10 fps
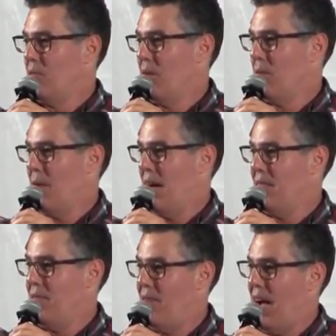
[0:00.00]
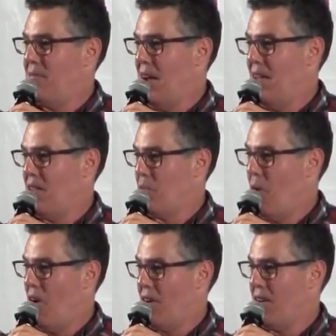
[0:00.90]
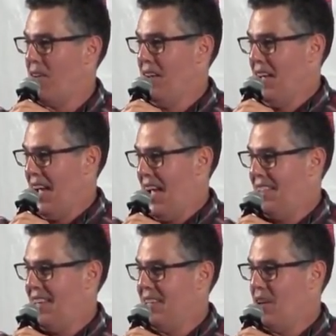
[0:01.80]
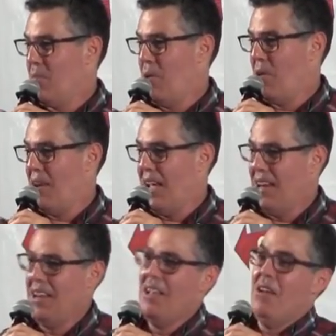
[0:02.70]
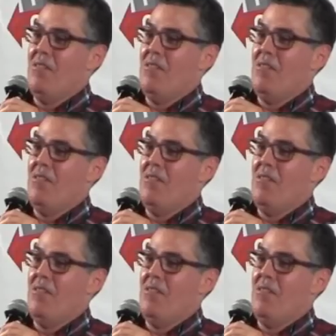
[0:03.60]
want to buy the $5 water at the Dearborn Inn,